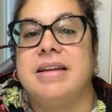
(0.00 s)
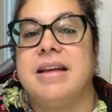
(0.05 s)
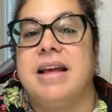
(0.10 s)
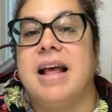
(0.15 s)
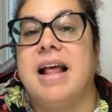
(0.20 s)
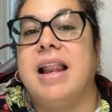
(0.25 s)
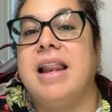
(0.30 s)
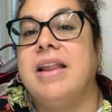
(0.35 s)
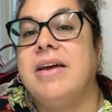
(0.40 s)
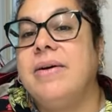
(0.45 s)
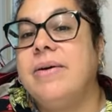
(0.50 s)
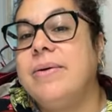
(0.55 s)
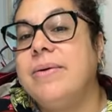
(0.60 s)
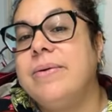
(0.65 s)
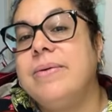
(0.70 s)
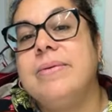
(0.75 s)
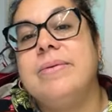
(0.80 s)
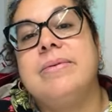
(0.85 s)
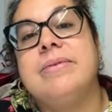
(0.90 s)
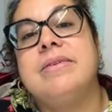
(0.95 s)

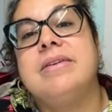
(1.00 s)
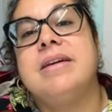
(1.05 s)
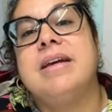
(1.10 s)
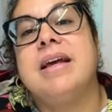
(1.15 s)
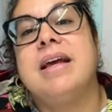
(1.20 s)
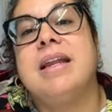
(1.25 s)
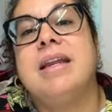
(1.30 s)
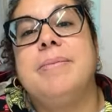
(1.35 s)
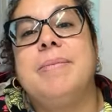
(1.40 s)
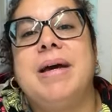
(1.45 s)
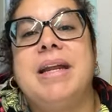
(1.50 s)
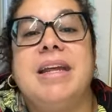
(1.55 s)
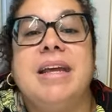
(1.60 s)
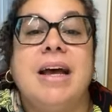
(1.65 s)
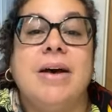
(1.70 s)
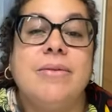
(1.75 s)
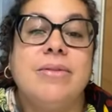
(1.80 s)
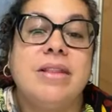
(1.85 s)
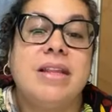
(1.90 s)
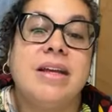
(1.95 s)
Hello? Anybody
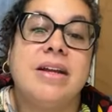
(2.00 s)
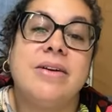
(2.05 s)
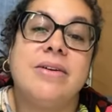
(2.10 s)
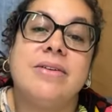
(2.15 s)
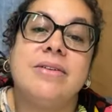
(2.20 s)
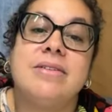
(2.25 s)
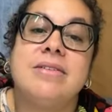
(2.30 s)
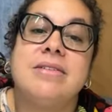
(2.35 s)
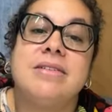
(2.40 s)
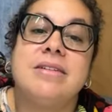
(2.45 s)
out there?